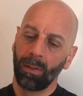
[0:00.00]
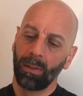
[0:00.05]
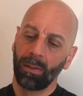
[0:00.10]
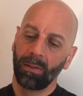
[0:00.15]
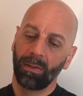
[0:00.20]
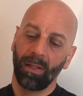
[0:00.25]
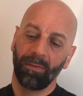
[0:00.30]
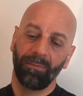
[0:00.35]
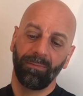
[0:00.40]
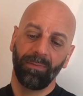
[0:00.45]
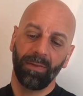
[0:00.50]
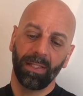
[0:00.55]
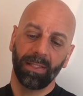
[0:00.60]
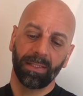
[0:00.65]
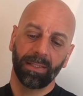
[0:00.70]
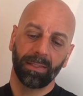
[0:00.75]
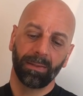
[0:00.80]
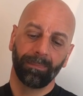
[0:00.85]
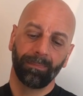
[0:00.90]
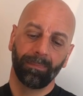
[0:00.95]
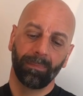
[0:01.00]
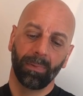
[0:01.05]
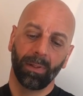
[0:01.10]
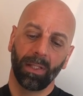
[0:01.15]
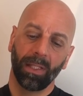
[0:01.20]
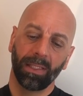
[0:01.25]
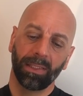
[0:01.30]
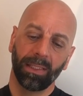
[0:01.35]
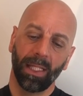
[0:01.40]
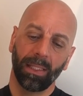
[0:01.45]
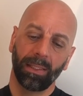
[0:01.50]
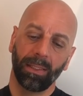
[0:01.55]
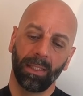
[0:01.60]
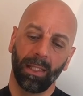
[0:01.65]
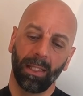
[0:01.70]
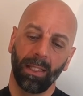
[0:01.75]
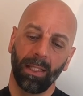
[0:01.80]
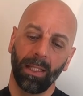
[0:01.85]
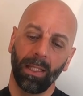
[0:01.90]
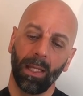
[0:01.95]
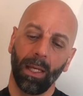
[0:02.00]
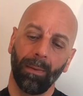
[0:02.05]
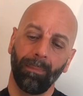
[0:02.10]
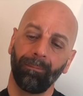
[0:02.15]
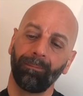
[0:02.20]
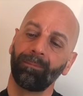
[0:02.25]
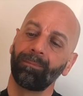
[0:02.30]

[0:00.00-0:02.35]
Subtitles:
that fits exactly here